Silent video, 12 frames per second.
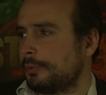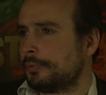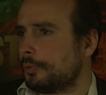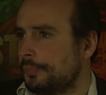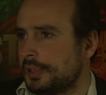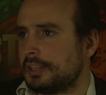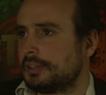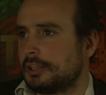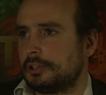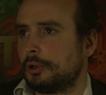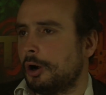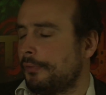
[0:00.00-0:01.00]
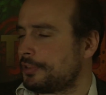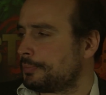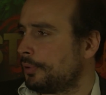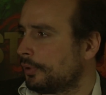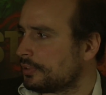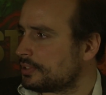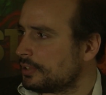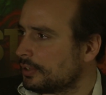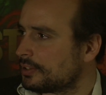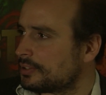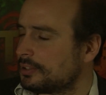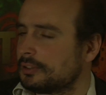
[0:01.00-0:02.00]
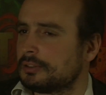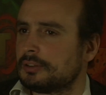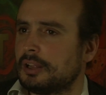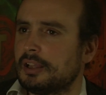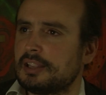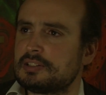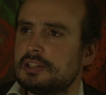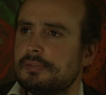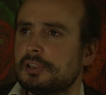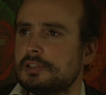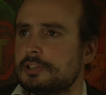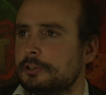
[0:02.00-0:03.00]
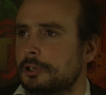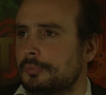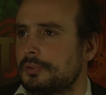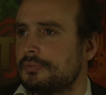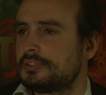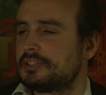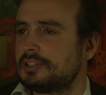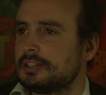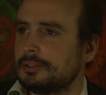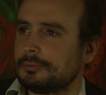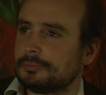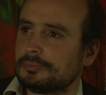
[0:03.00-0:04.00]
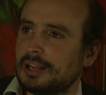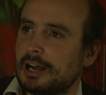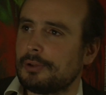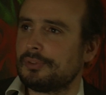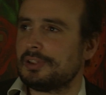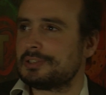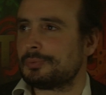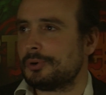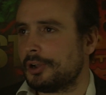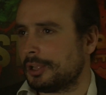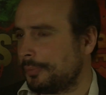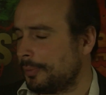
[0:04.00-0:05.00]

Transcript: We've all been there, office politics, and I guess living in Europe, you've seen how things work.